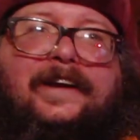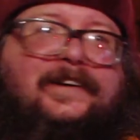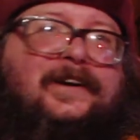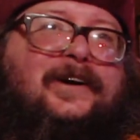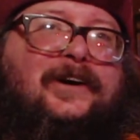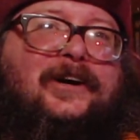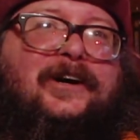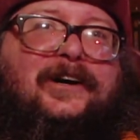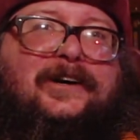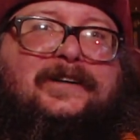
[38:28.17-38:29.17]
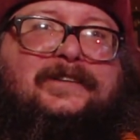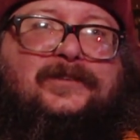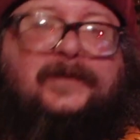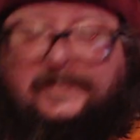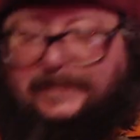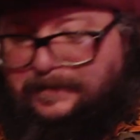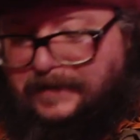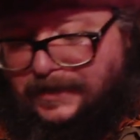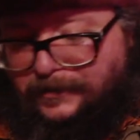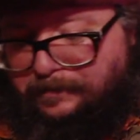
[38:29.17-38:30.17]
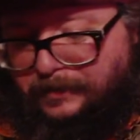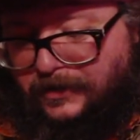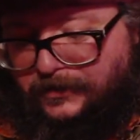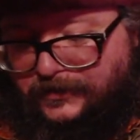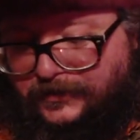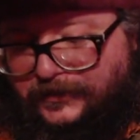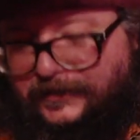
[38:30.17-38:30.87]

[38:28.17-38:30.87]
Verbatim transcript: Oh, Twisted Metal with boats.